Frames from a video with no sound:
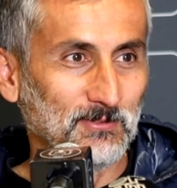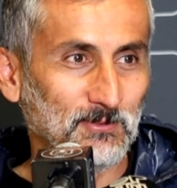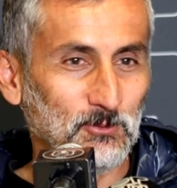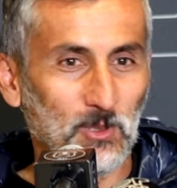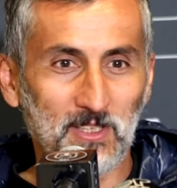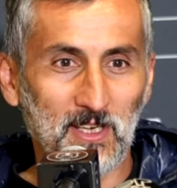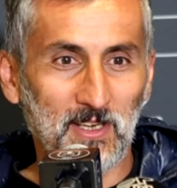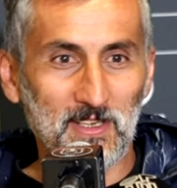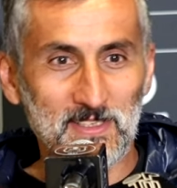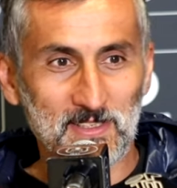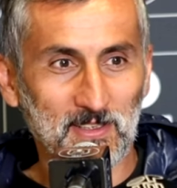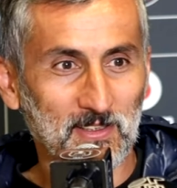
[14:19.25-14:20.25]
What can
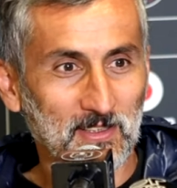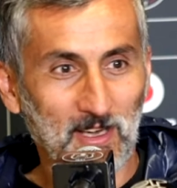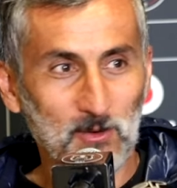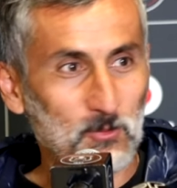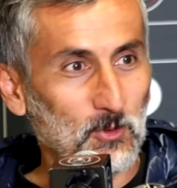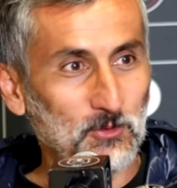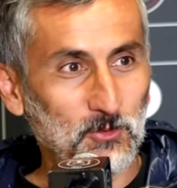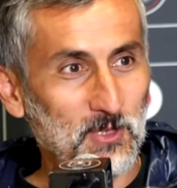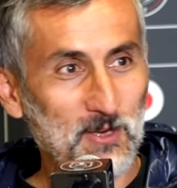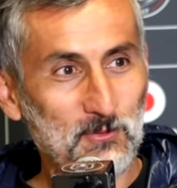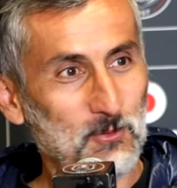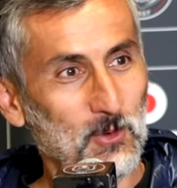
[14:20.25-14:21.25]
I say? I don't want to
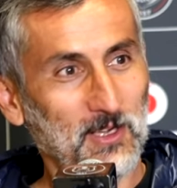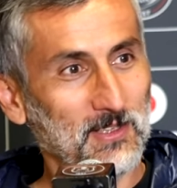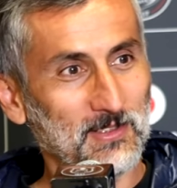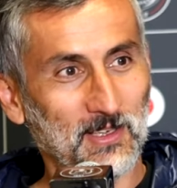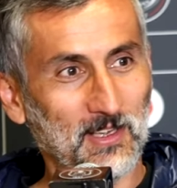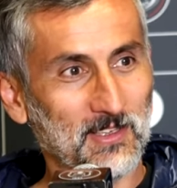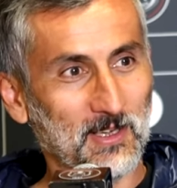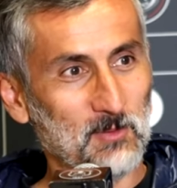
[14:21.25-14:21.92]
give you a headline.